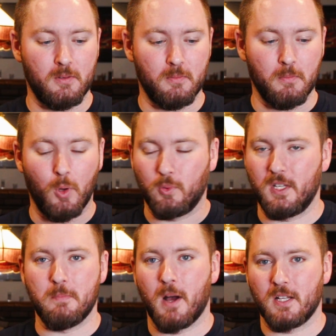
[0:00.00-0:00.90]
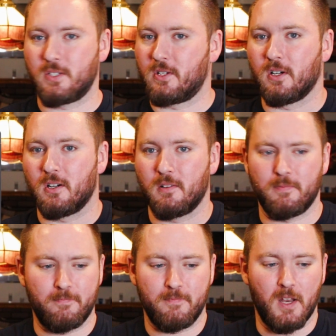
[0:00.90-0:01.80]
multi-monster,
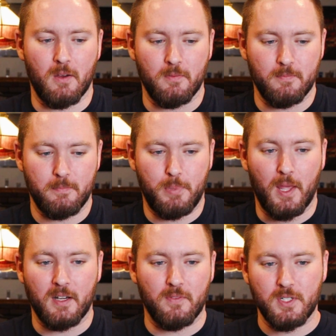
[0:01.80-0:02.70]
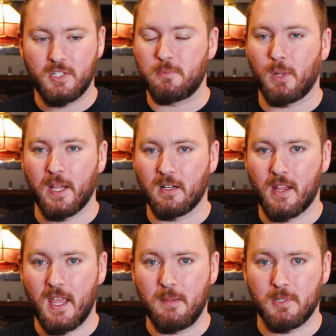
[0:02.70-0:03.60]
player versus player
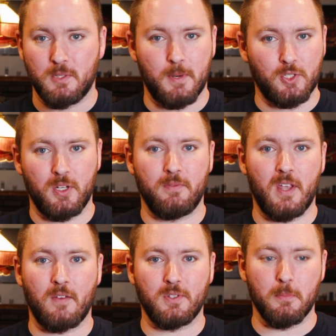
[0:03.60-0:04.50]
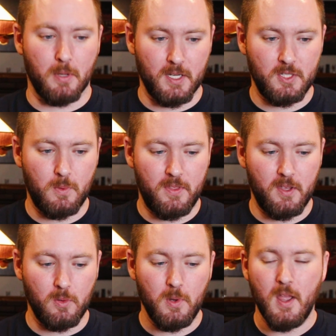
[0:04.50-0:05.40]
game, especially if you have some buddies with
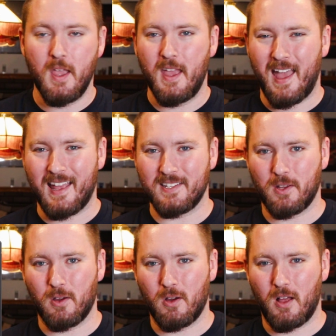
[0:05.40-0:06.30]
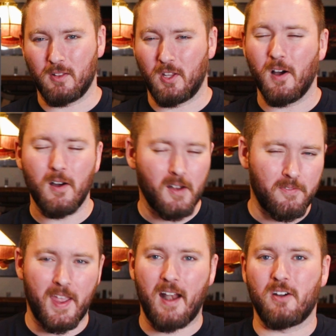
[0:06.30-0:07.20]
you. Has a ton of
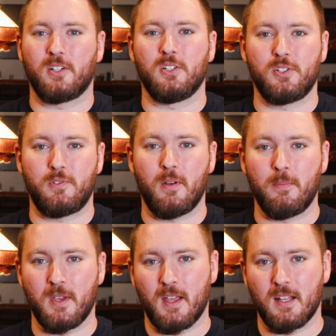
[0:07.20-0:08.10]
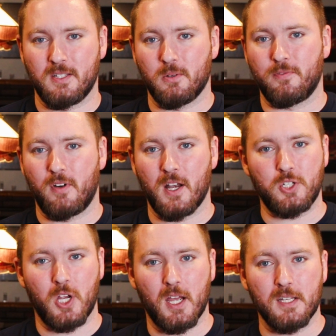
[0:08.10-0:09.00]
characters from the Godzilla
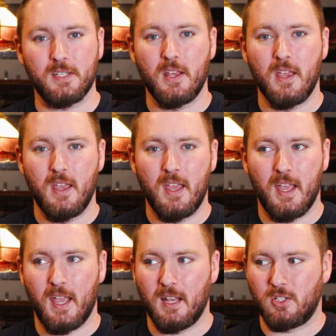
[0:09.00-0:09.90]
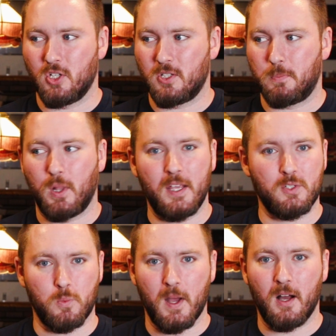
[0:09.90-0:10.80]
franchise. It just
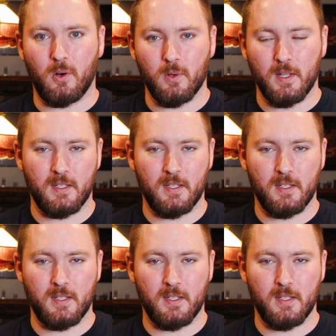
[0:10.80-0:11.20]
plays well.